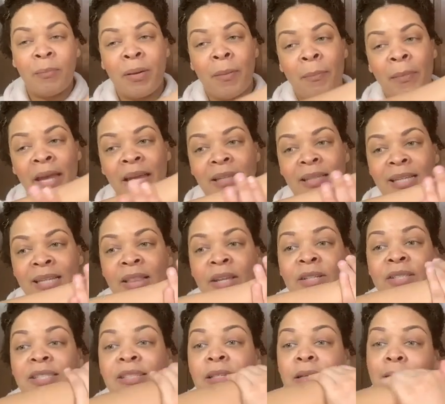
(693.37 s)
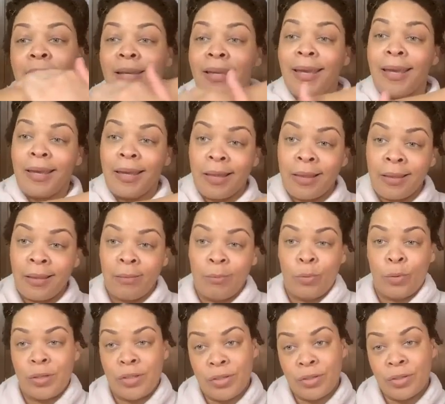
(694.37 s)
but mainly they're sealing in the
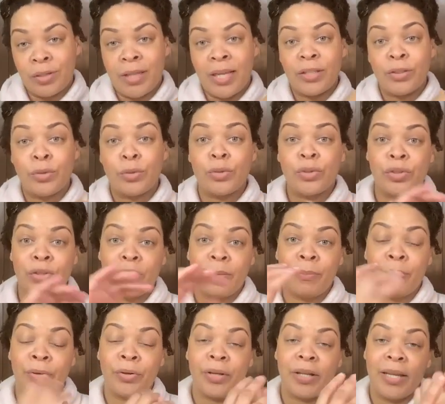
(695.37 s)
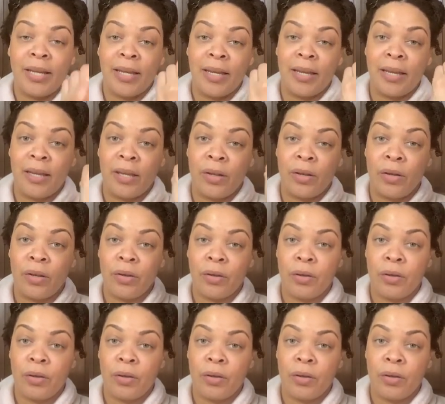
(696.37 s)
moisture that you should put in